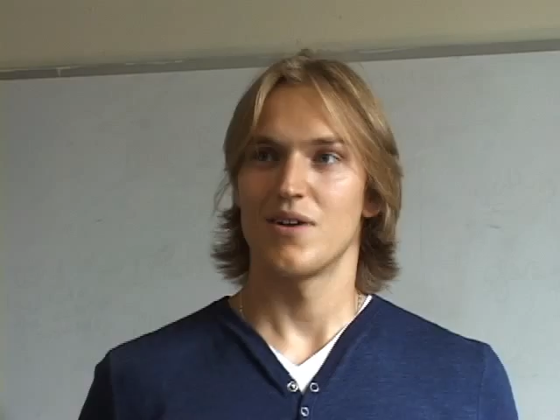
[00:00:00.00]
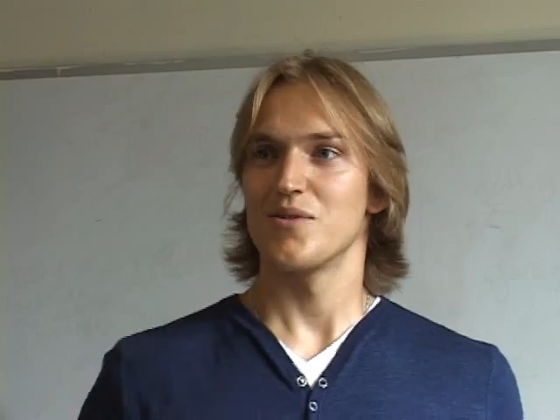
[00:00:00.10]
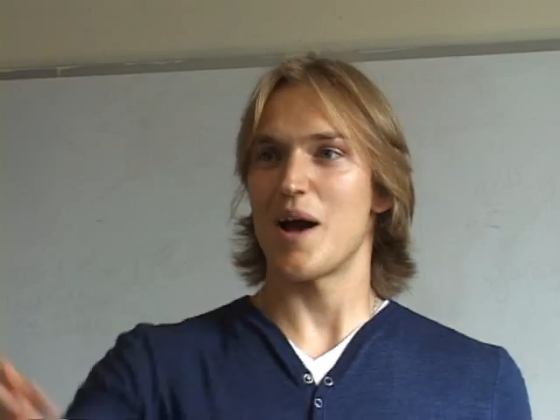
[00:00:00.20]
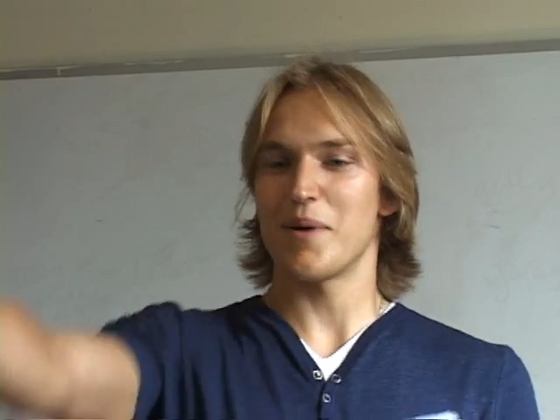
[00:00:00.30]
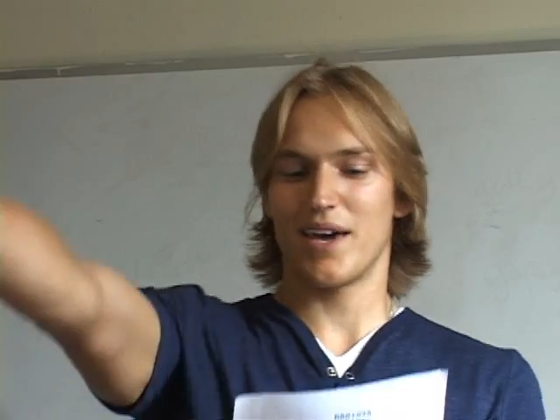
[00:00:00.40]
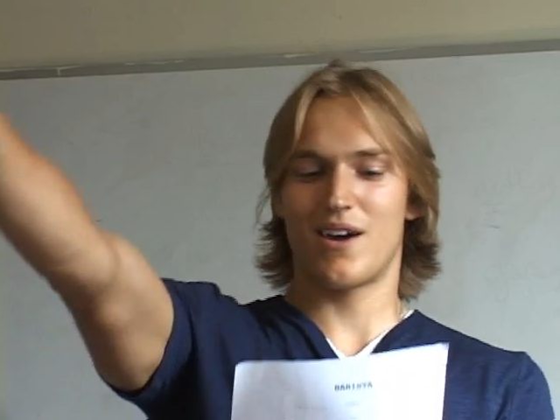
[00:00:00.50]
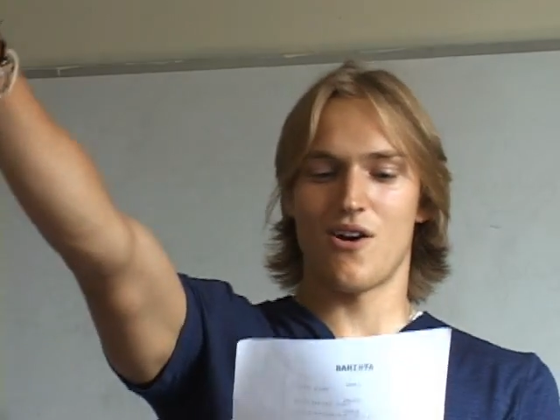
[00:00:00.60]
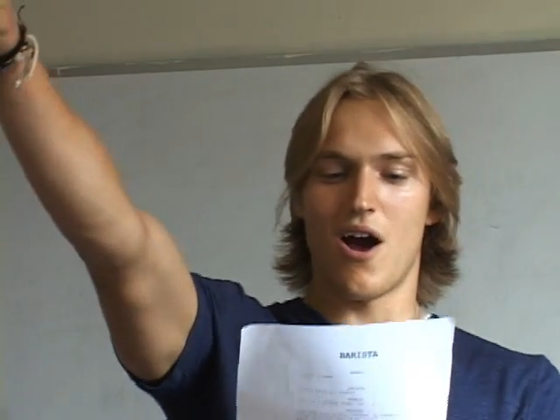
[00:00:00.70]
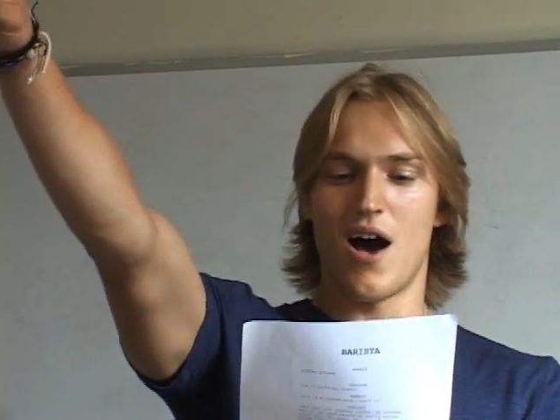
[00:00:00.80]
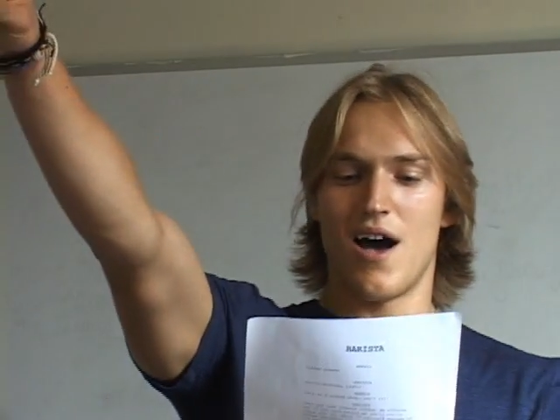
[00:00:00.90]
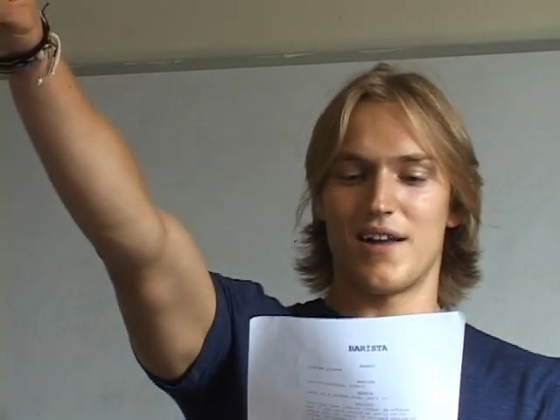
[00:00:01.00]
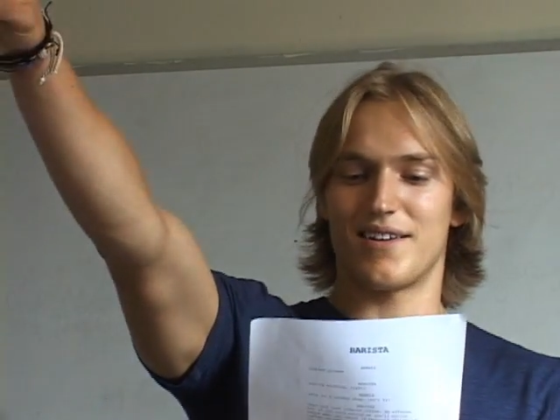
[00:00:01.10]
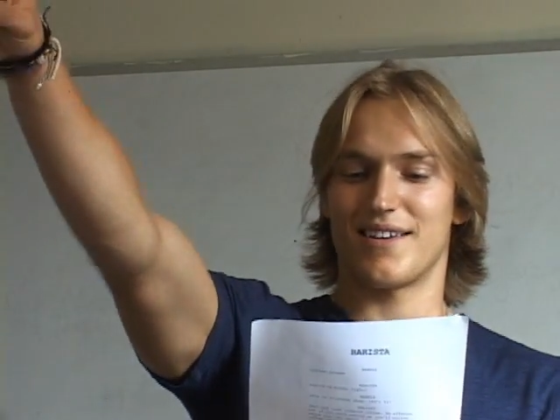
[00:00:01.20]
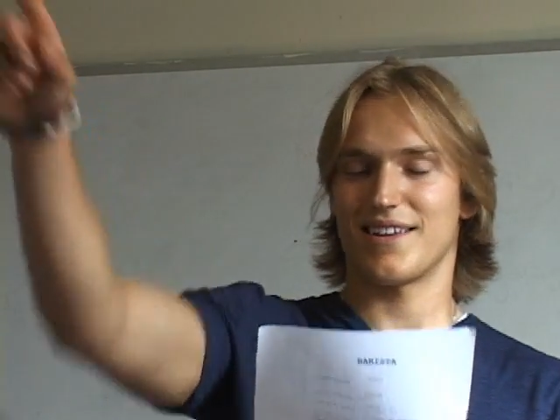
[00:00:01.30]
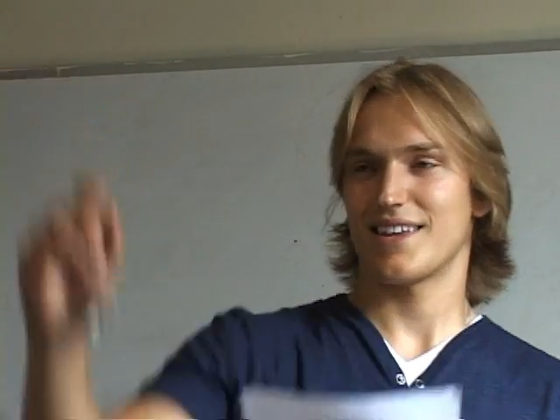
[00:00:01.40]
Rabbi
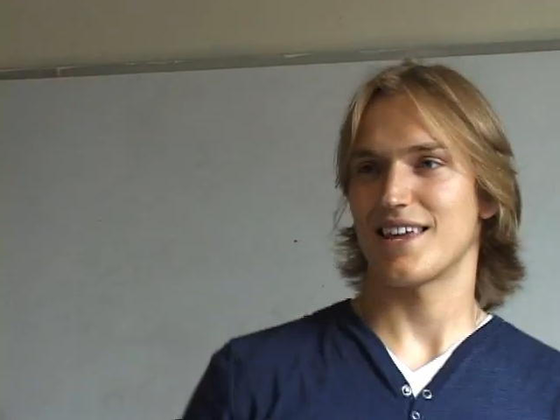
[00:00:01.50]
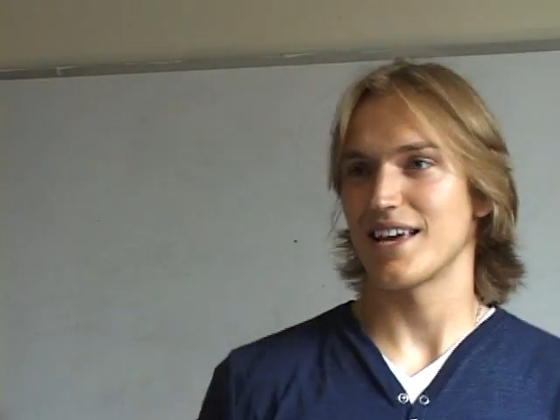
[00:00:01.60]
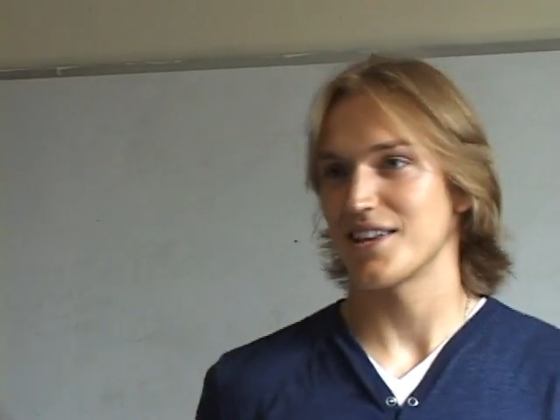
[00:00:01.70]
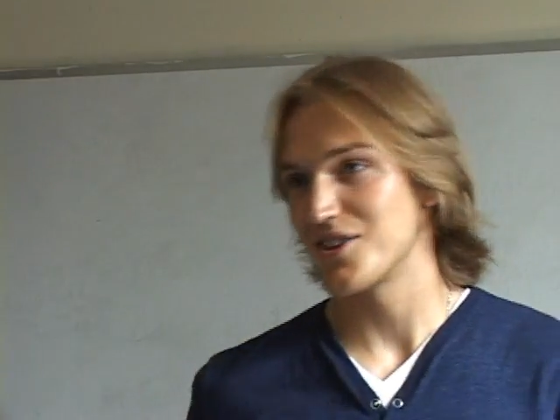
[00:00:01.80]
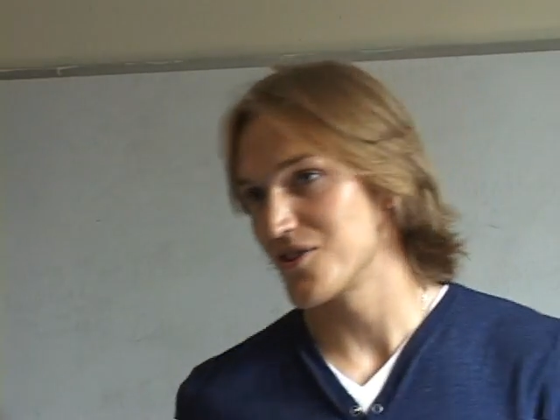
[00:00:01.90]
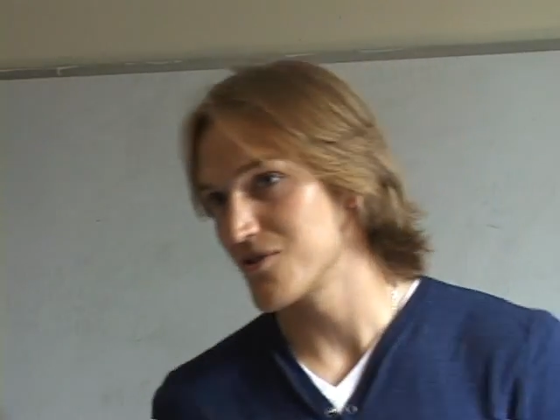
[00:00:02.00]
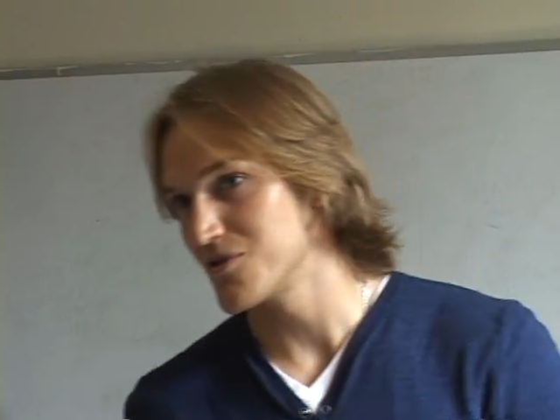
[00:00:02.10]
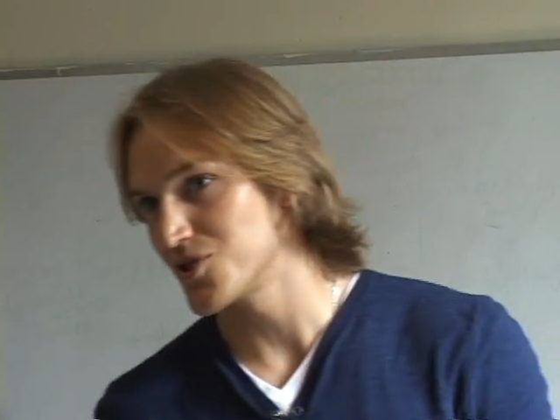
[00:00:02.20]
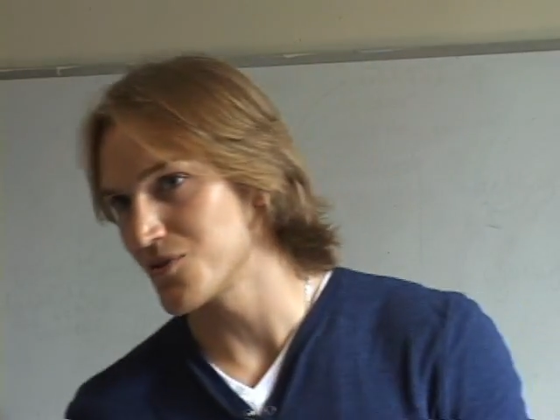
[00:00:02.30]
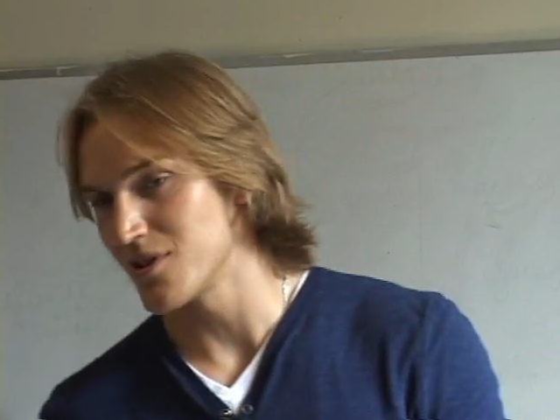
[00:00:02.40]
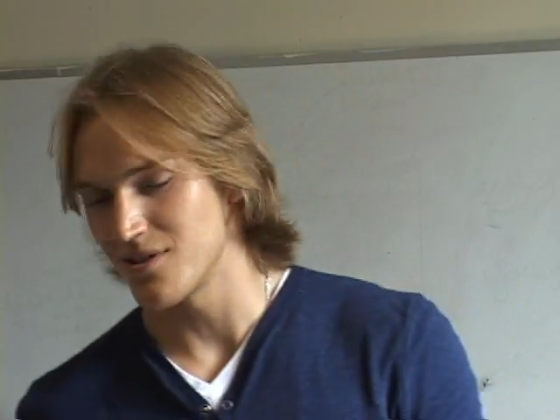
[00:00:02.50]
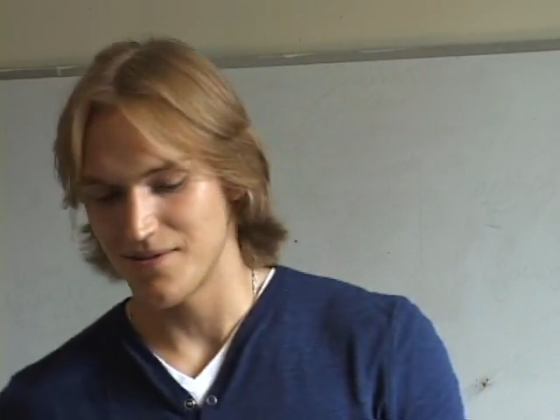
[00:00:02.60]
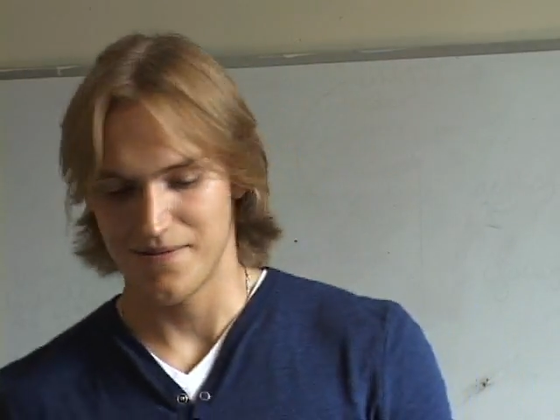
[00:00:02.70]
Krohn, can I get you the usual?